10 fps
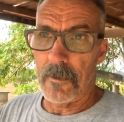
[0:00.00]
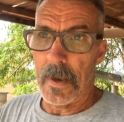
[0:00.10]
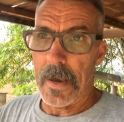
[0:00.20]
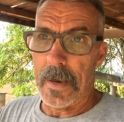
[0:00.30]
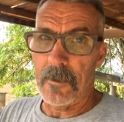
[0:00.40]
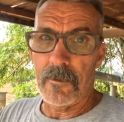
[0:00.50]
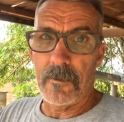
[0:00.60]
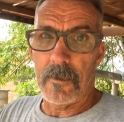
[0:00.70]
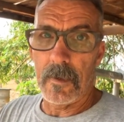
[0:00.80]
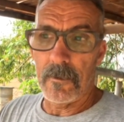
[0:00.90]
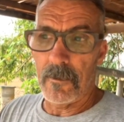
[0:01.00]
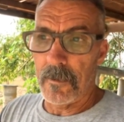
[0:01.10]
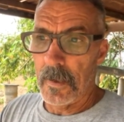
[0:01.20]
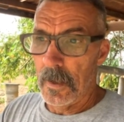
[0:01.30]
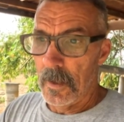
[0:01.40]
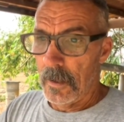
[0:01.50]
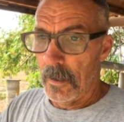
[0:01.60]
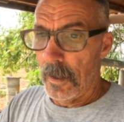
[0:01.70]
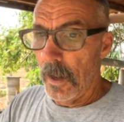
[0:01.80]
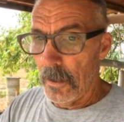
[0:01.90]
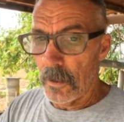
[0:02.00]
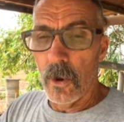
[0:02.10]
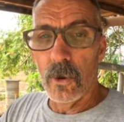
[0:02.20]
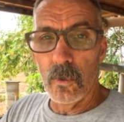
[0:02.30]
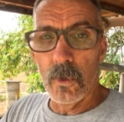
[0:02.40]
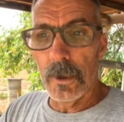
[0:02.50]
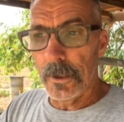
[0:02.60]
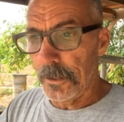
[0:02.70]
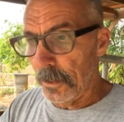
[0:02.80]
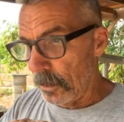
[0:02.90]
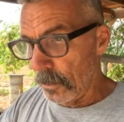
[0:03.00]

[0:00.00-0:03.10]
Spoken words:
had other old wood,